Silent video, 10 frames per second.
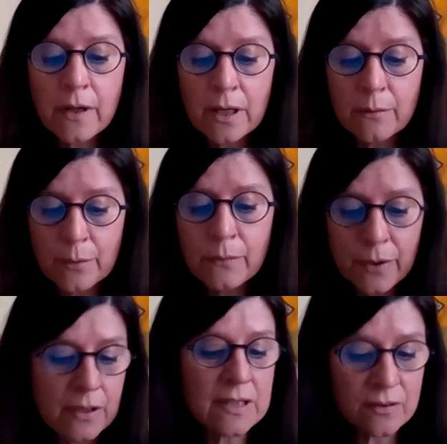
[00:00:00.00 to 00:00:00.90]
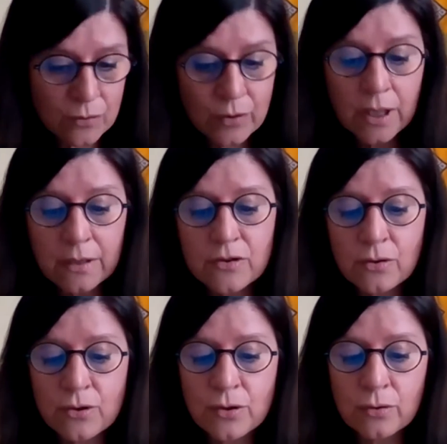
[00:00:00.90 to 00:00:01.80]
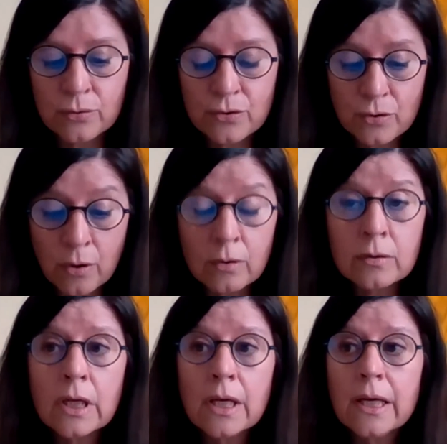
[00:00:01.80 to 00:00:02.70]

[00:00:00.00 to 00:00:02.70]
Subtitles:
a strict social control,